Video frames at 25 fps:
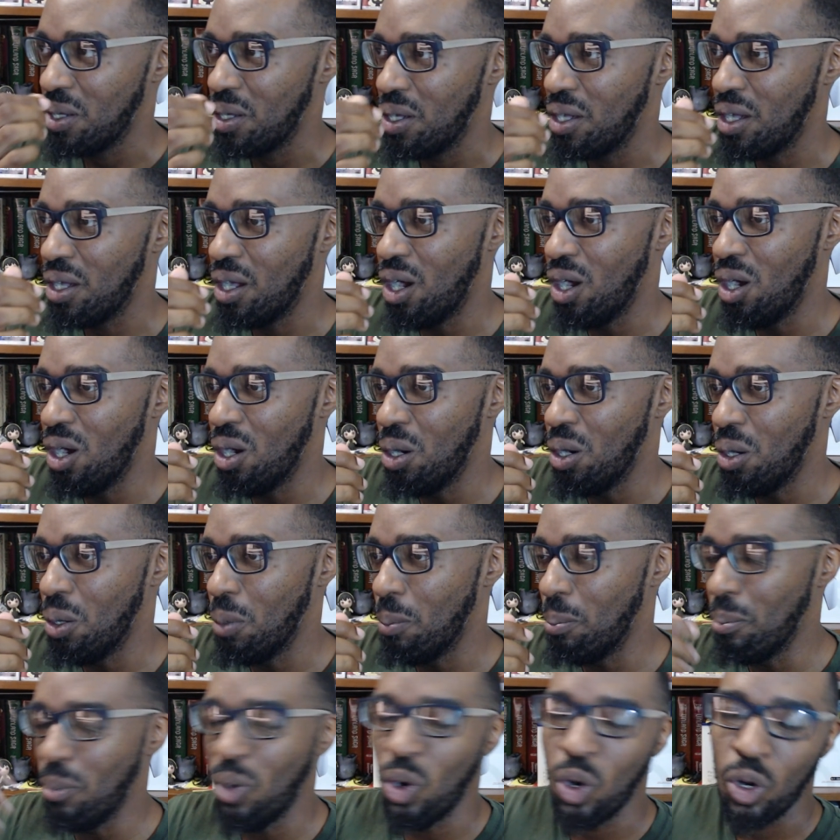um,
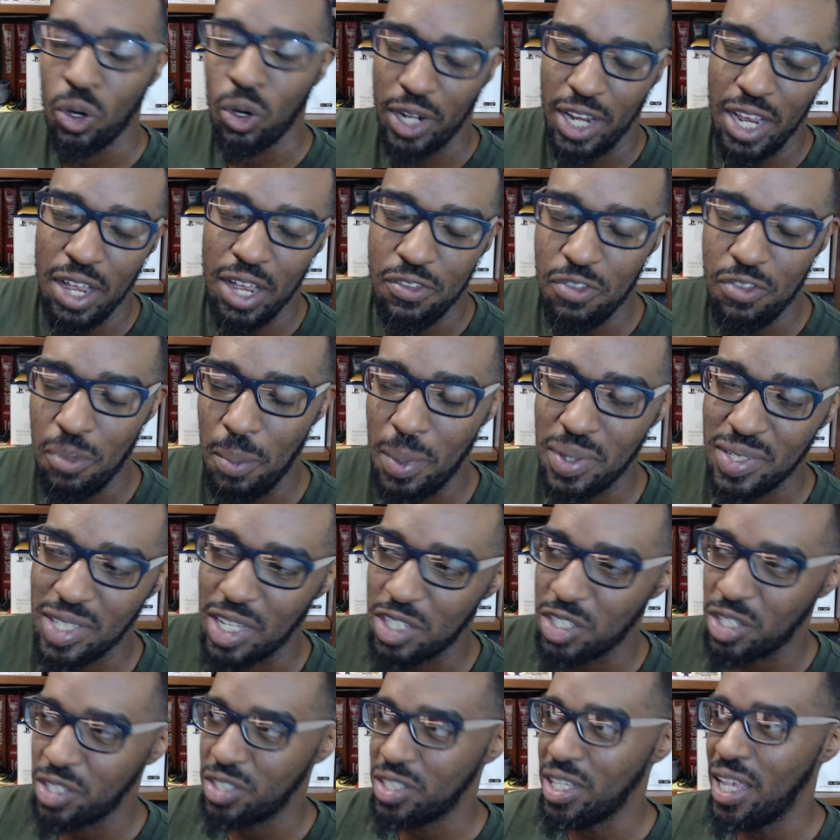or Infamous, I
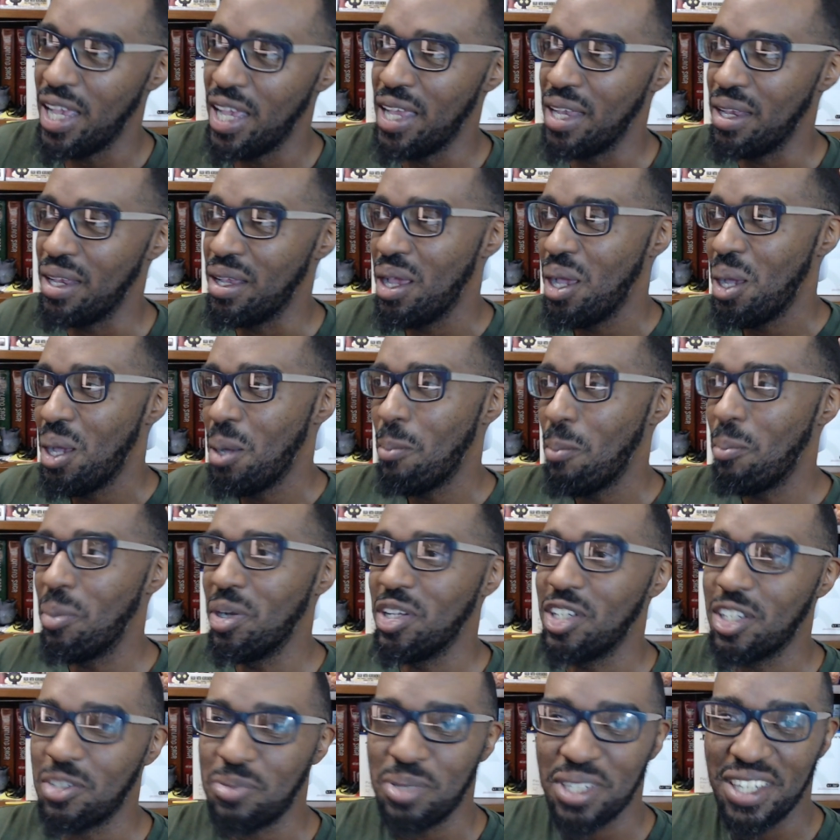should say, but
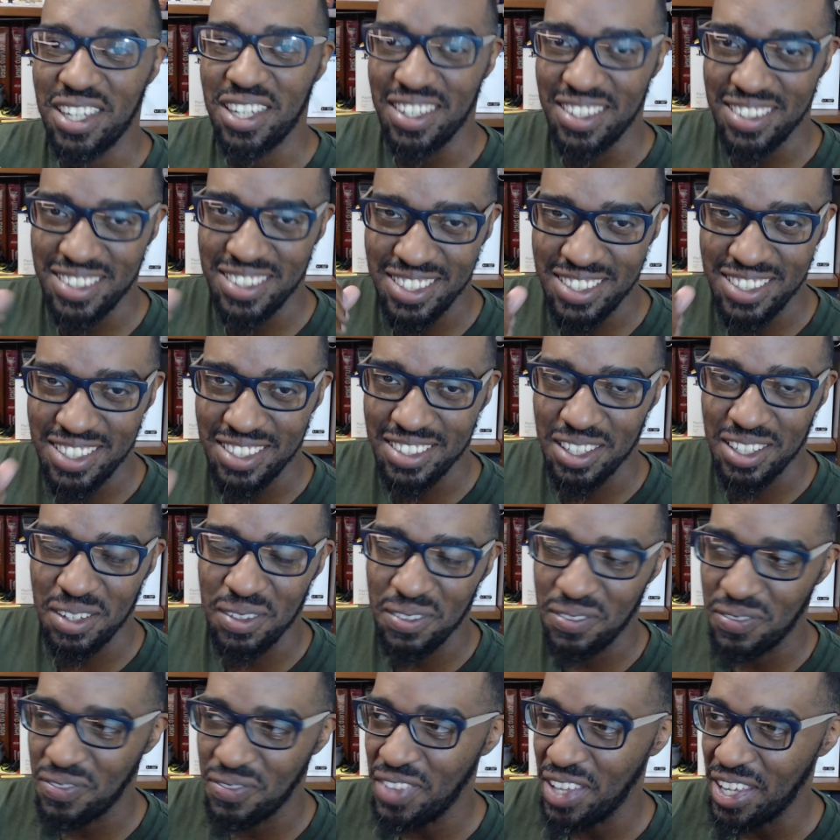just because this is a
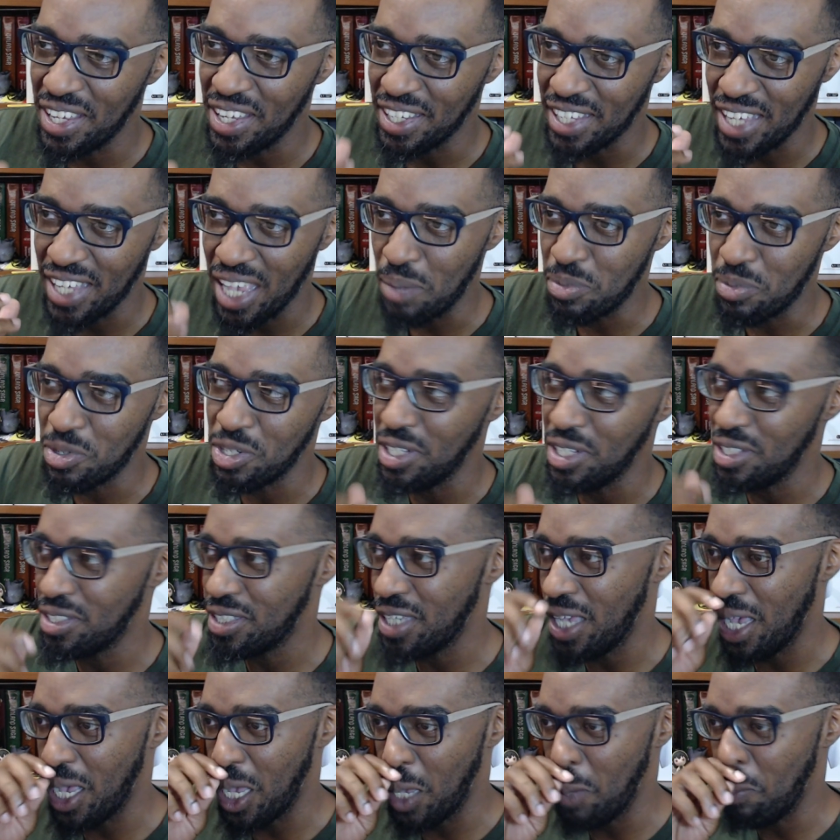thing captured in
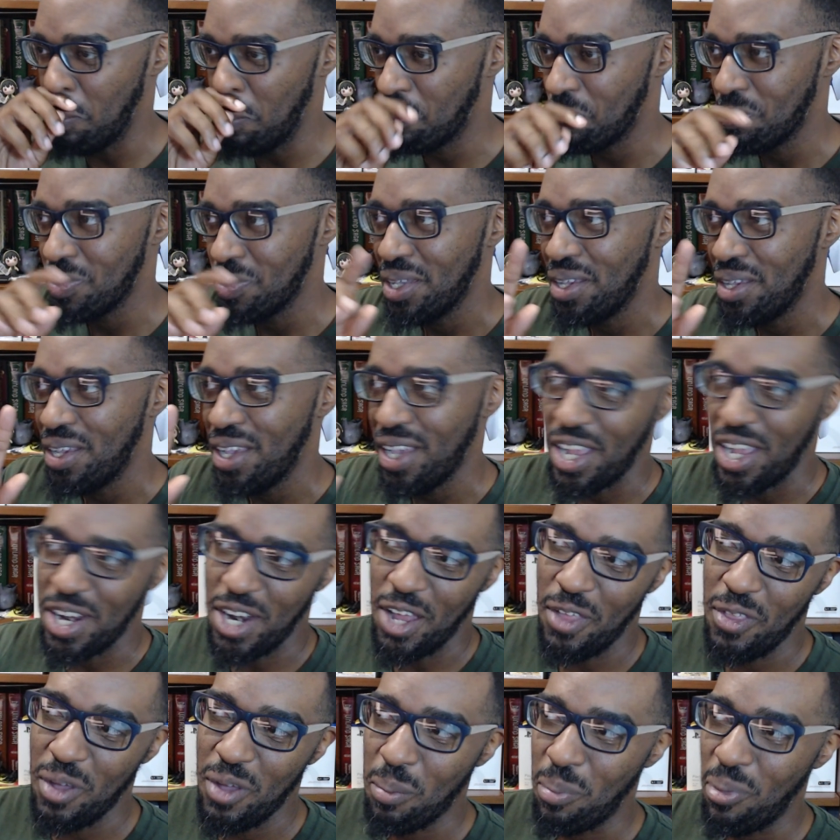time.
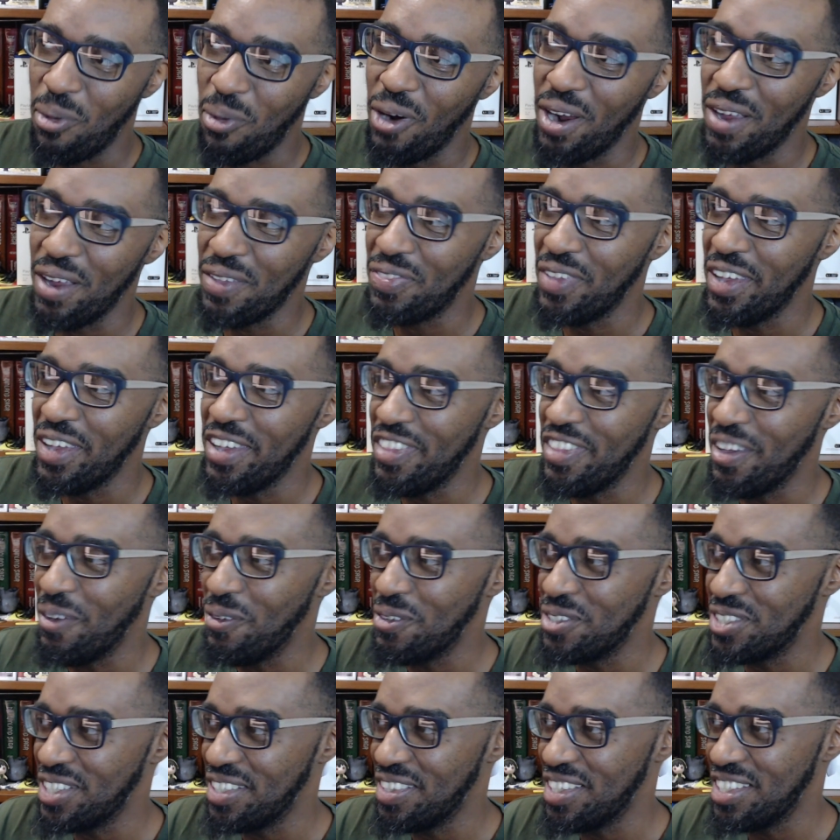Another important thing that was
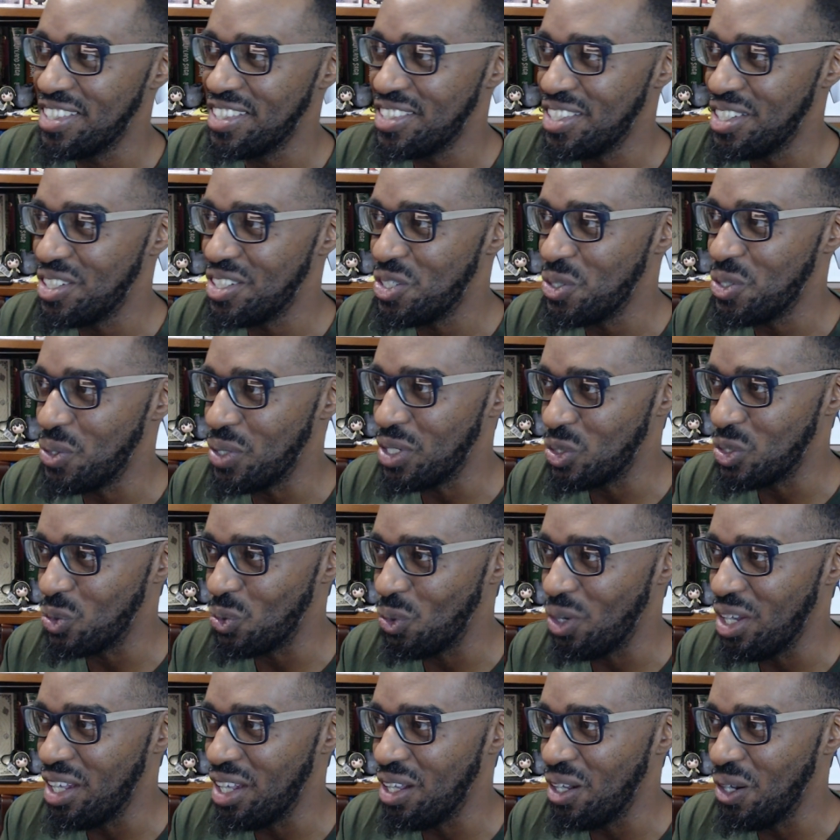in this issue as
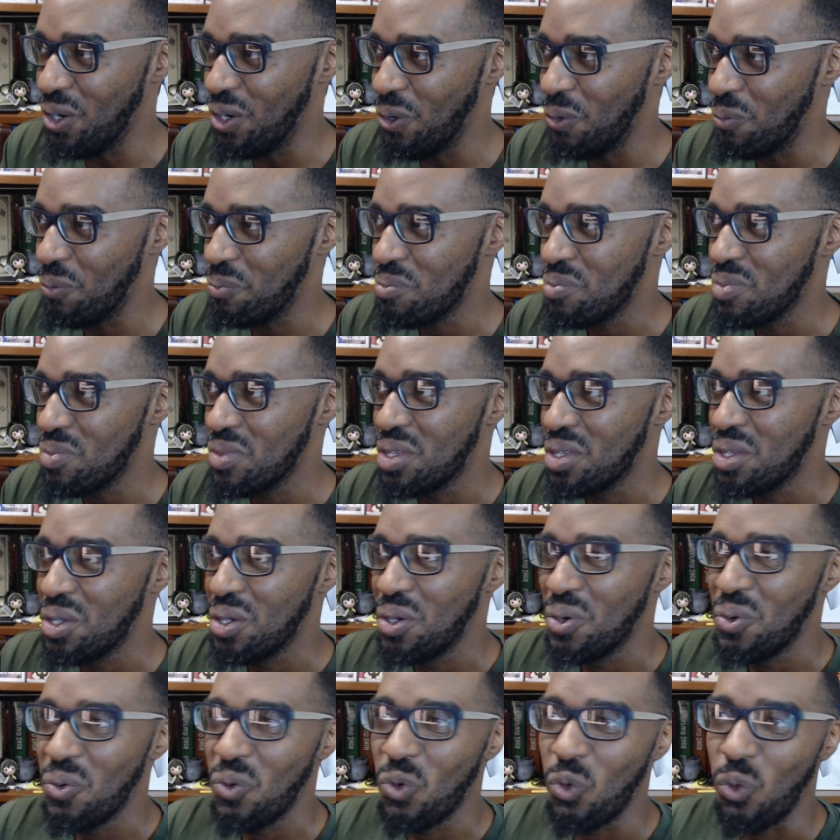well
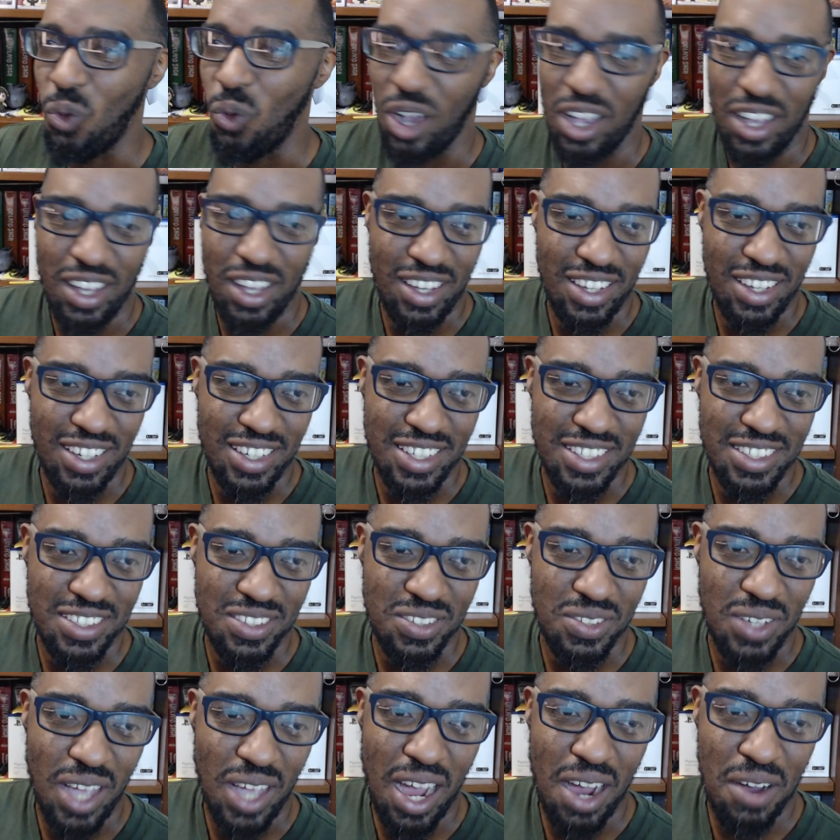was
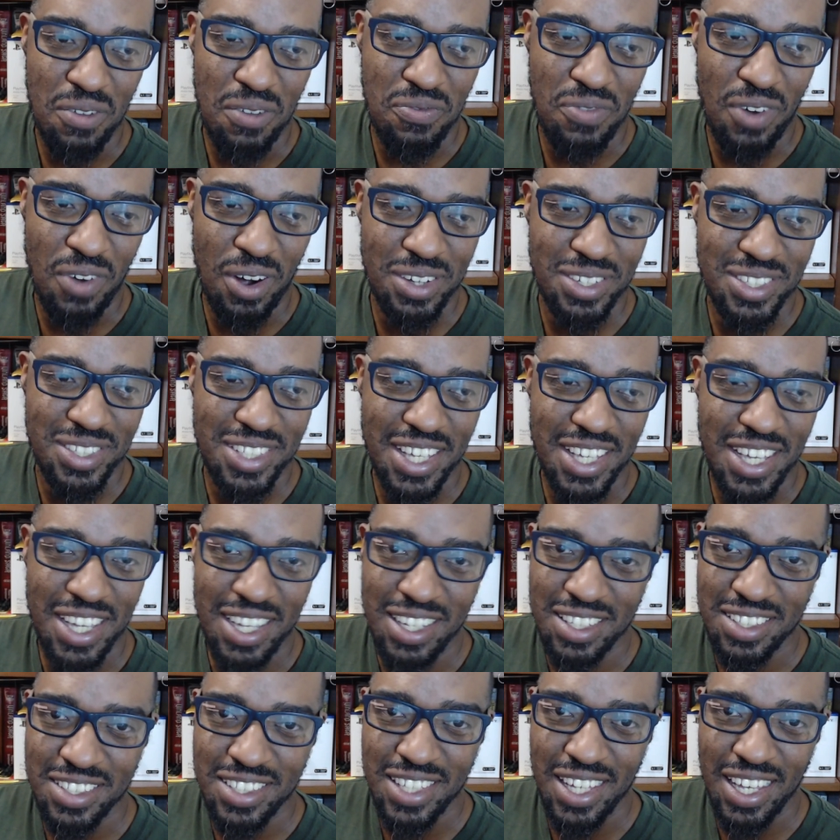our first hint
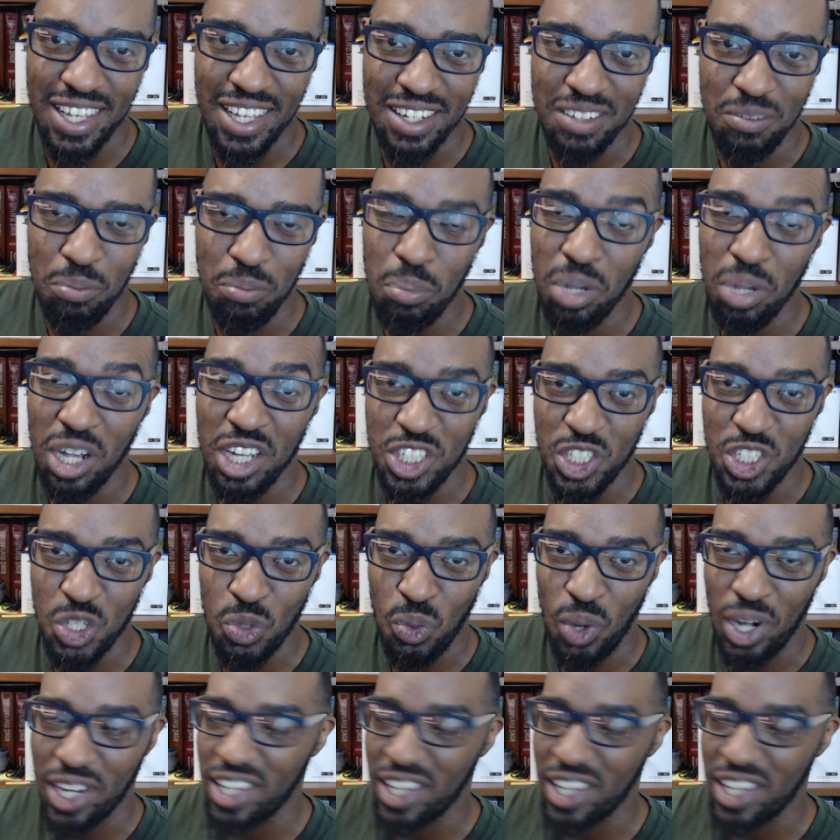said Bungie working